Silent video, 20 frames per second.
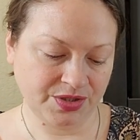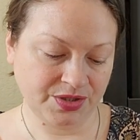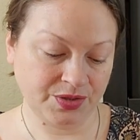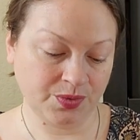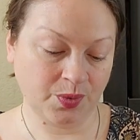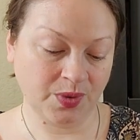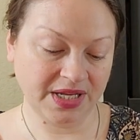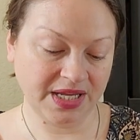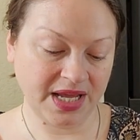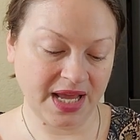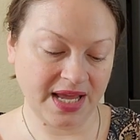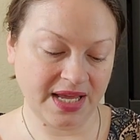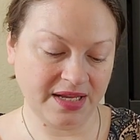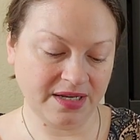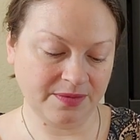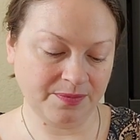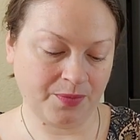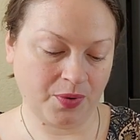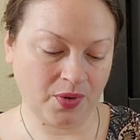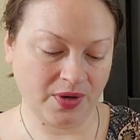
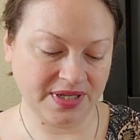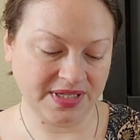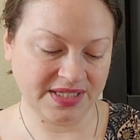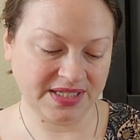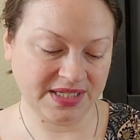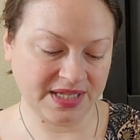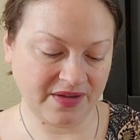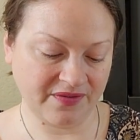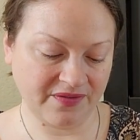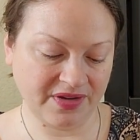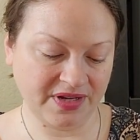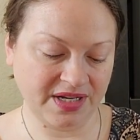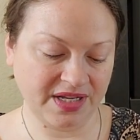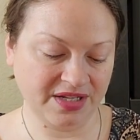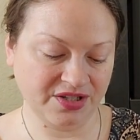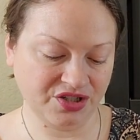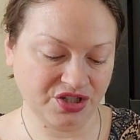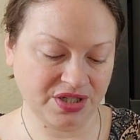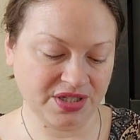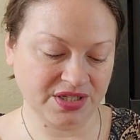28.7
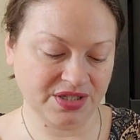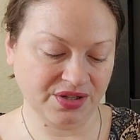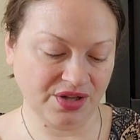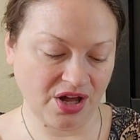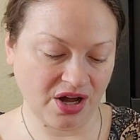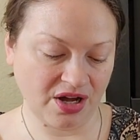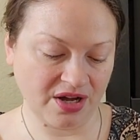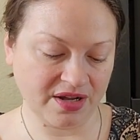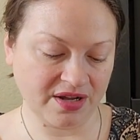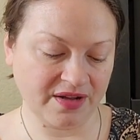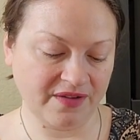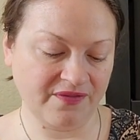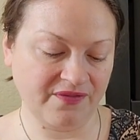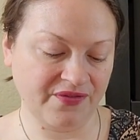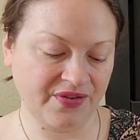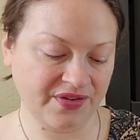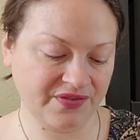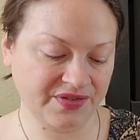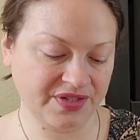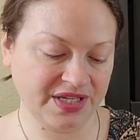inches long,
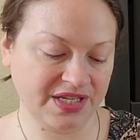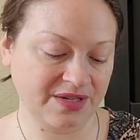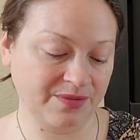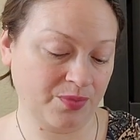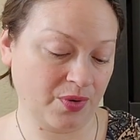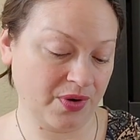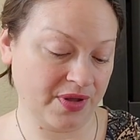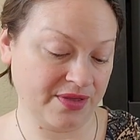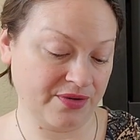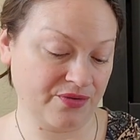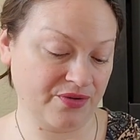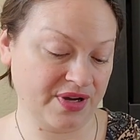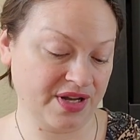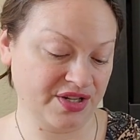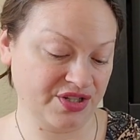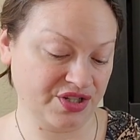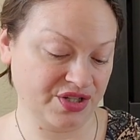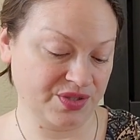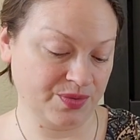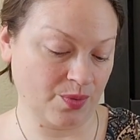15.3
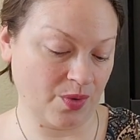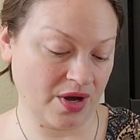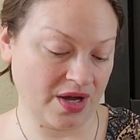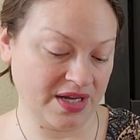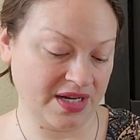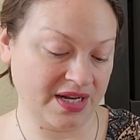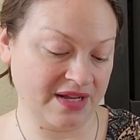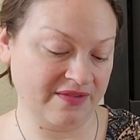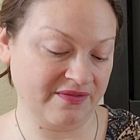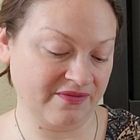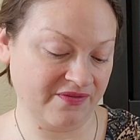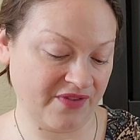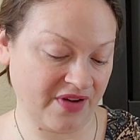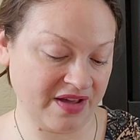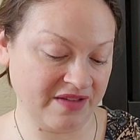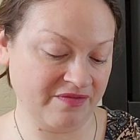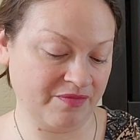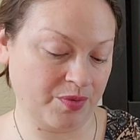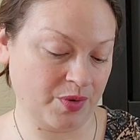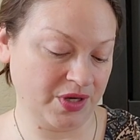inches wide, and
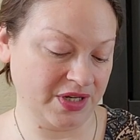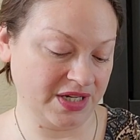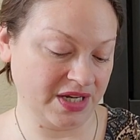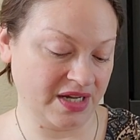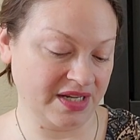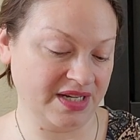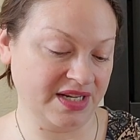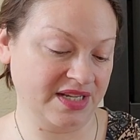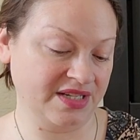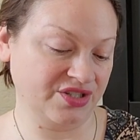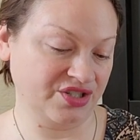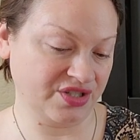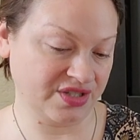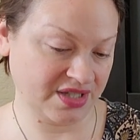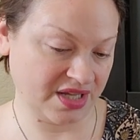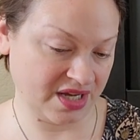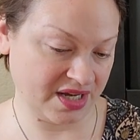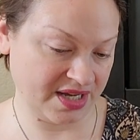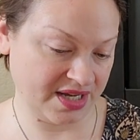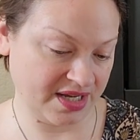5.9 inches
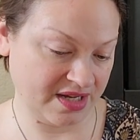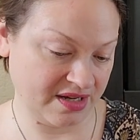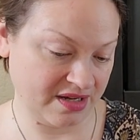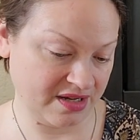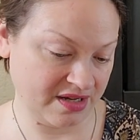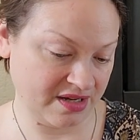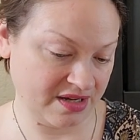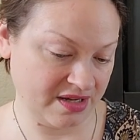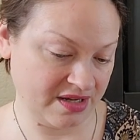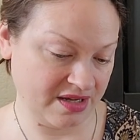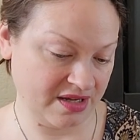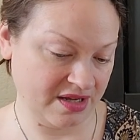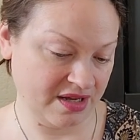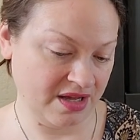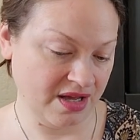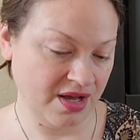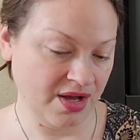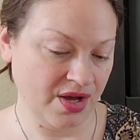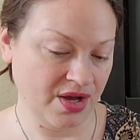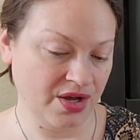high.
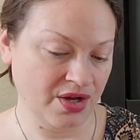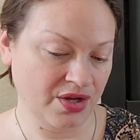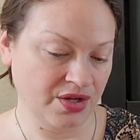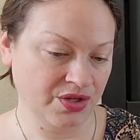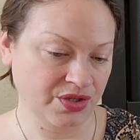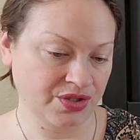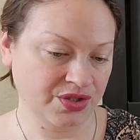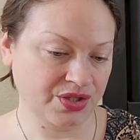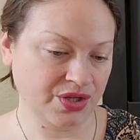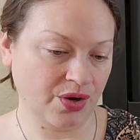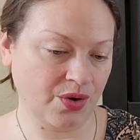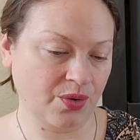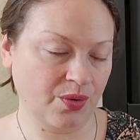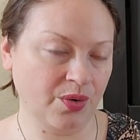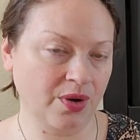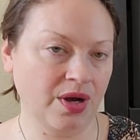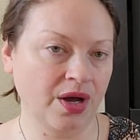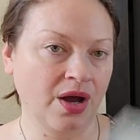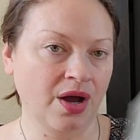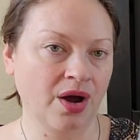
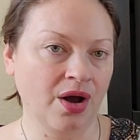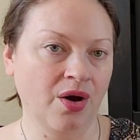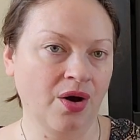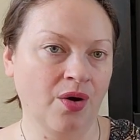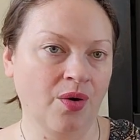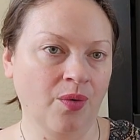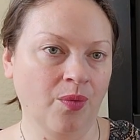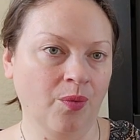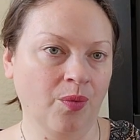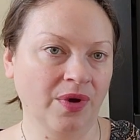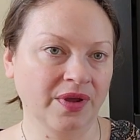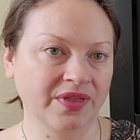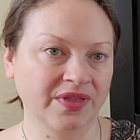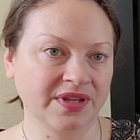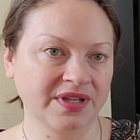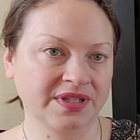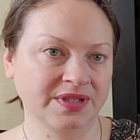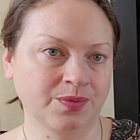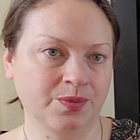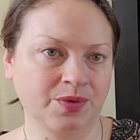So what
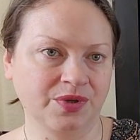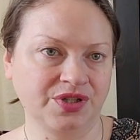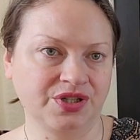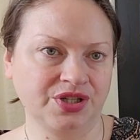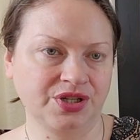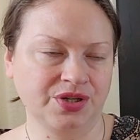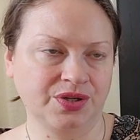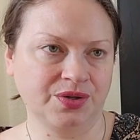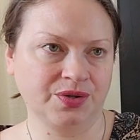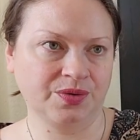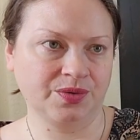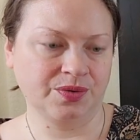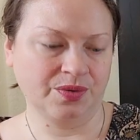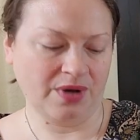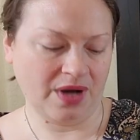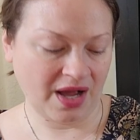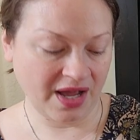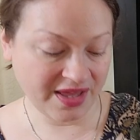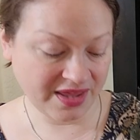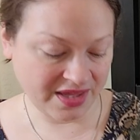this would do,
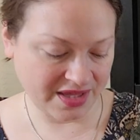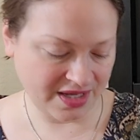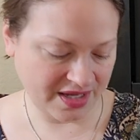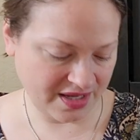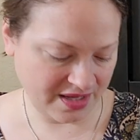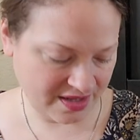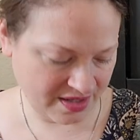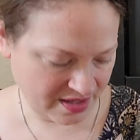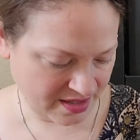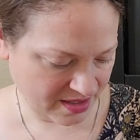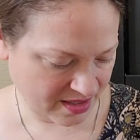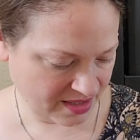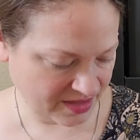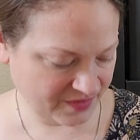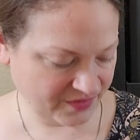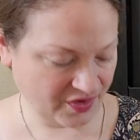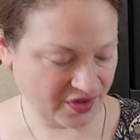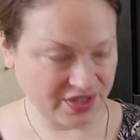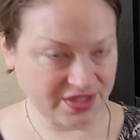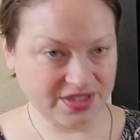I think, as
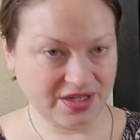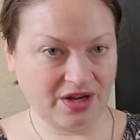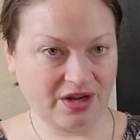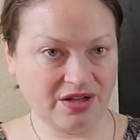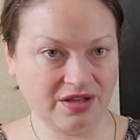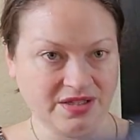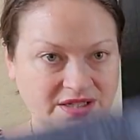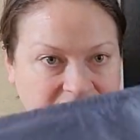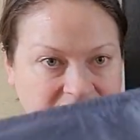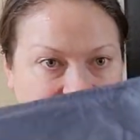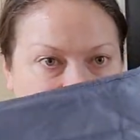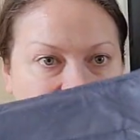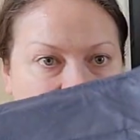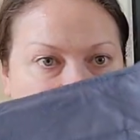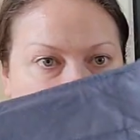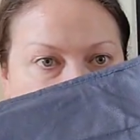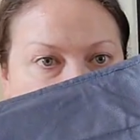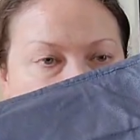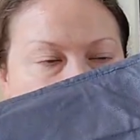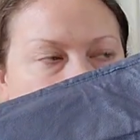far as holidays
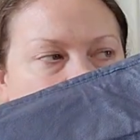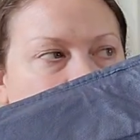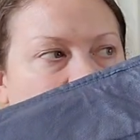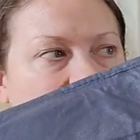go,